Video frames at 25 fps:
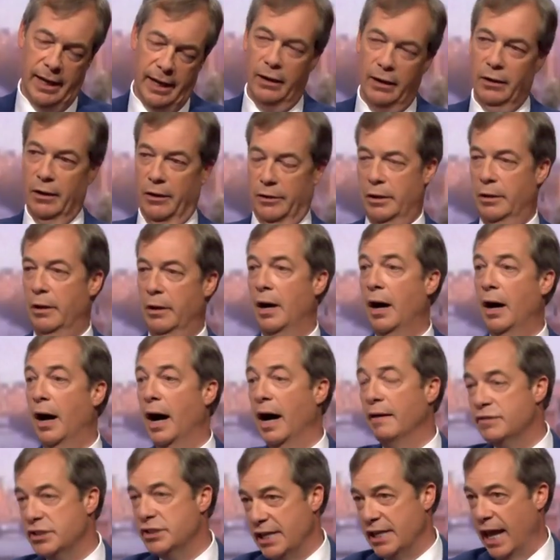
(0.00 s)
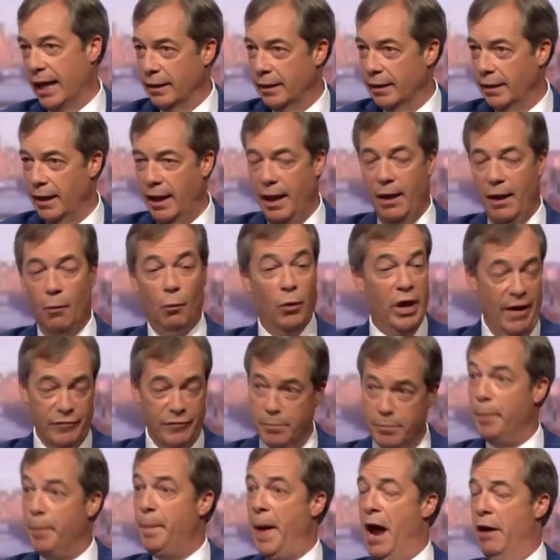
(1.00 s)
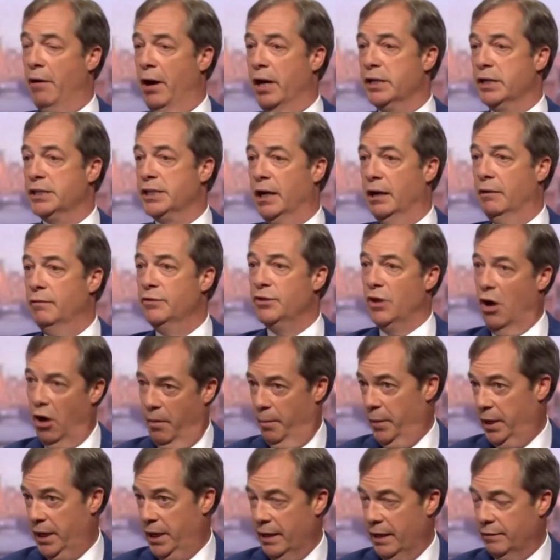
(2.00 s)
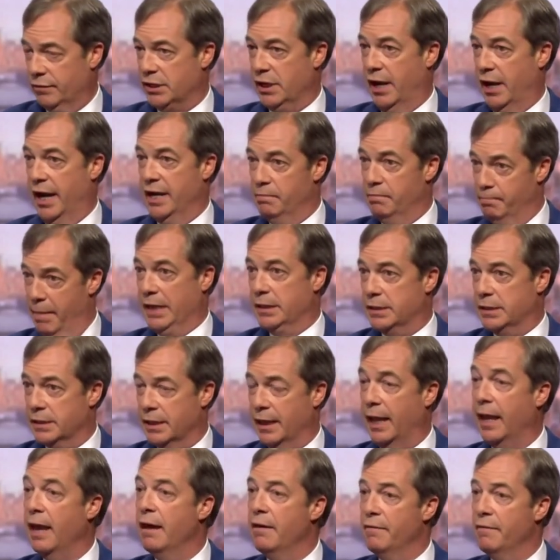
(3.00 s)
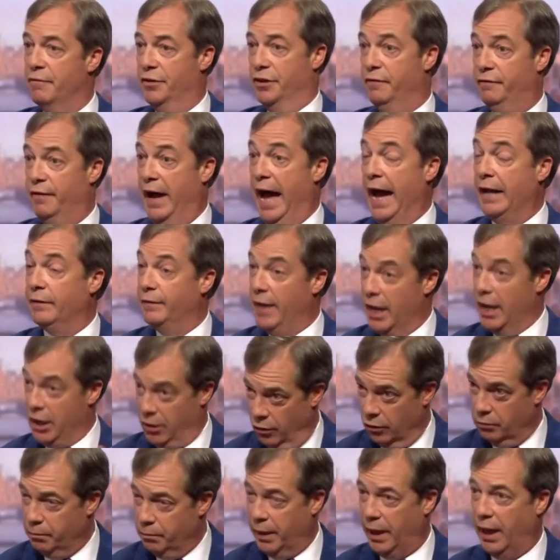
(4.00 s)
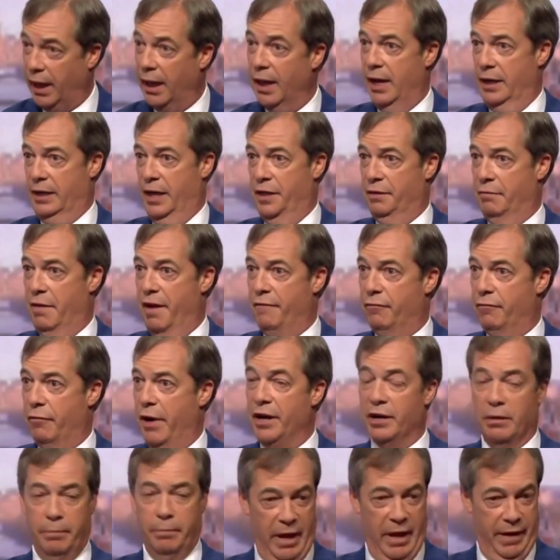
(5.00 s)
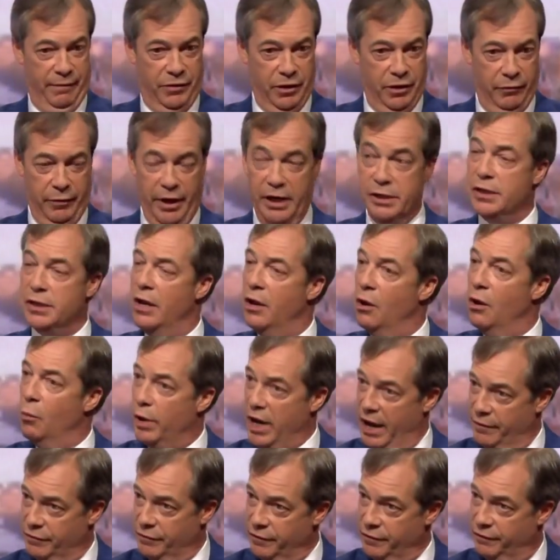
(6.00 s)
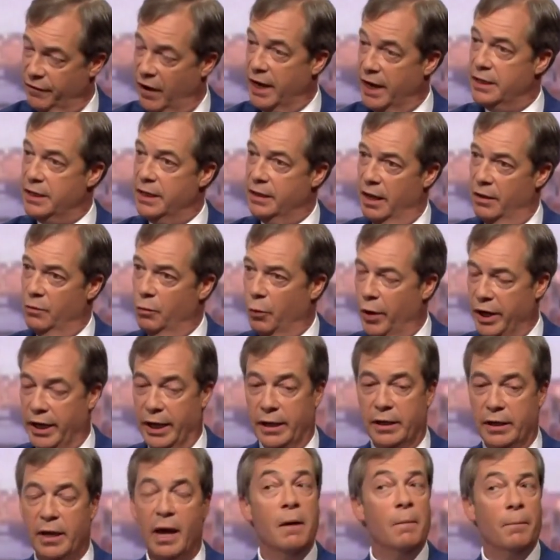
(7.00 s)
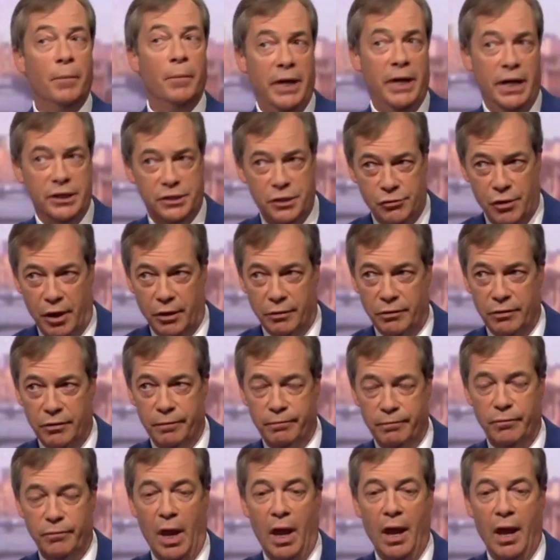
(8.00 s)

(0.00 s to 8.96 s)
Now, look, I've said we have to prepare ourselves on the Leave side mentally for the fact there could be another referendum. If there is, we have to fight it and win it. But here's the truth.